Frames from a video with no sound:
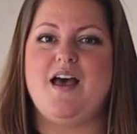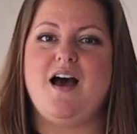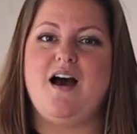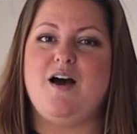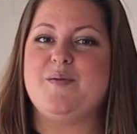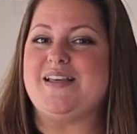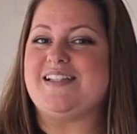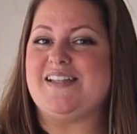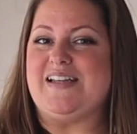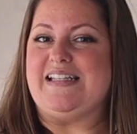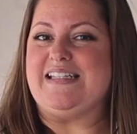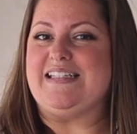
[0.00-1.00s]
I'm
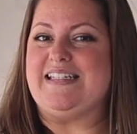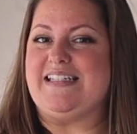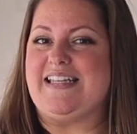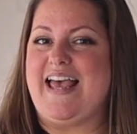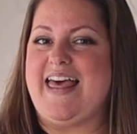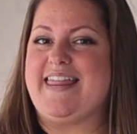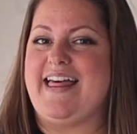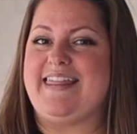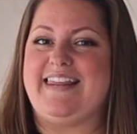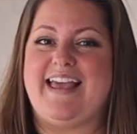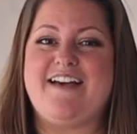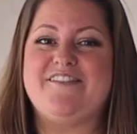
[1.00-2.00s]
excited to share that
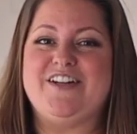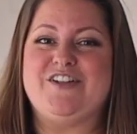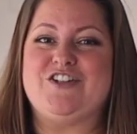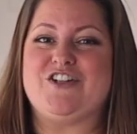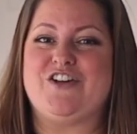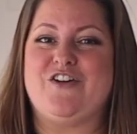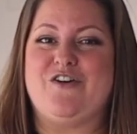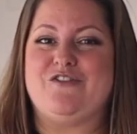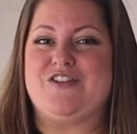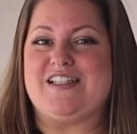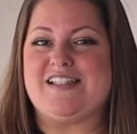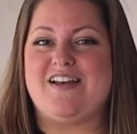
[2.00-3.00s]
the evolution of
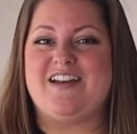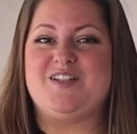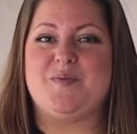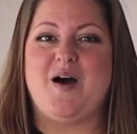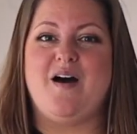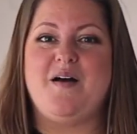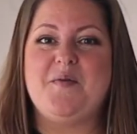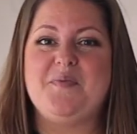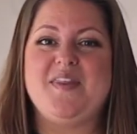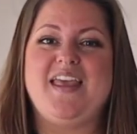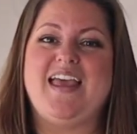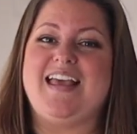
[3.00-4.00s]
the sidebar
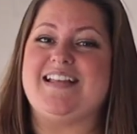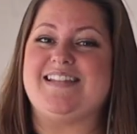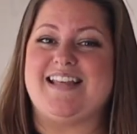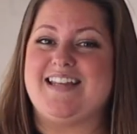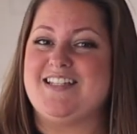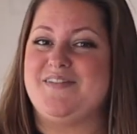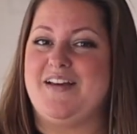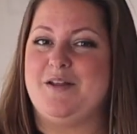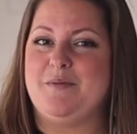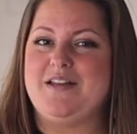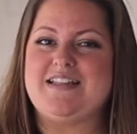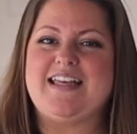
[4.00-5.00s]
is in
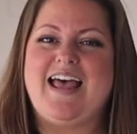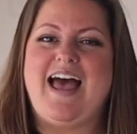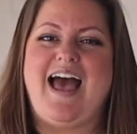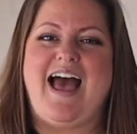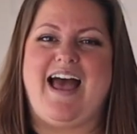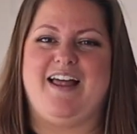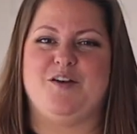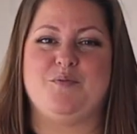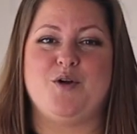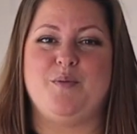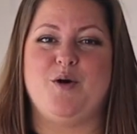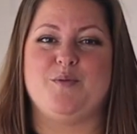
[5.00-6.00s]
development, and
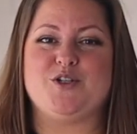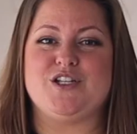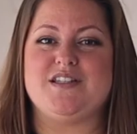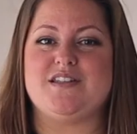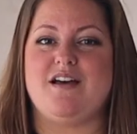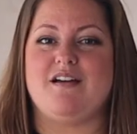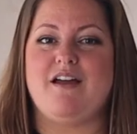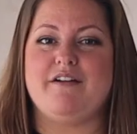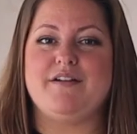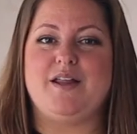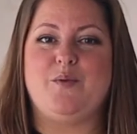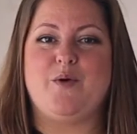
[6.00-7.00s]
Prop Options are
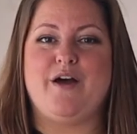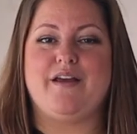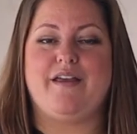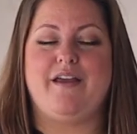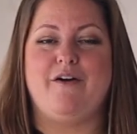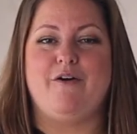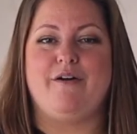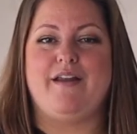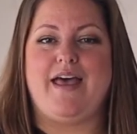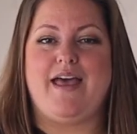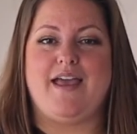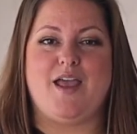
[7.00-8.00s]
currently working on
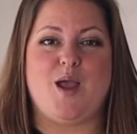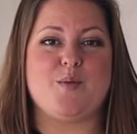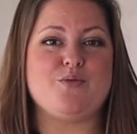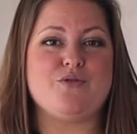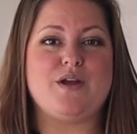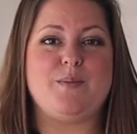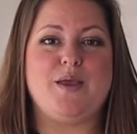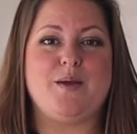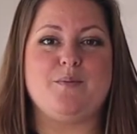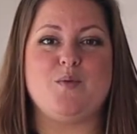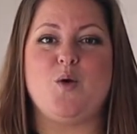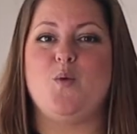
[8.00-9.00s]
a
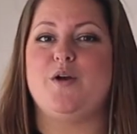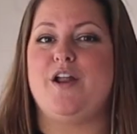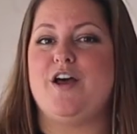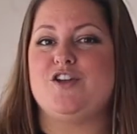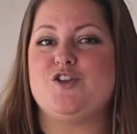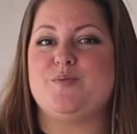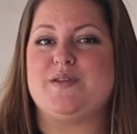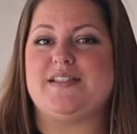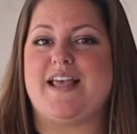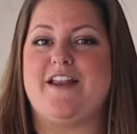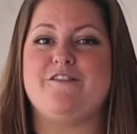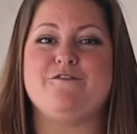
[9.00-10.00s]
premium
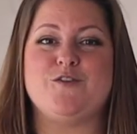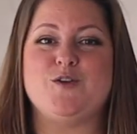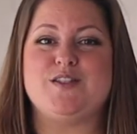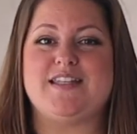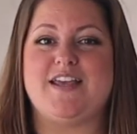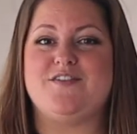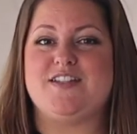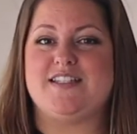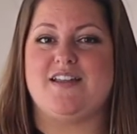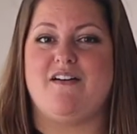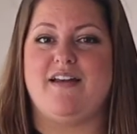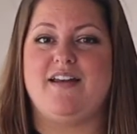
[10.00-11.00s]
100% food safe
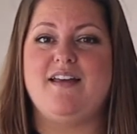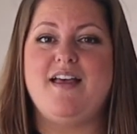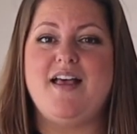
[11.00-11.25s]
design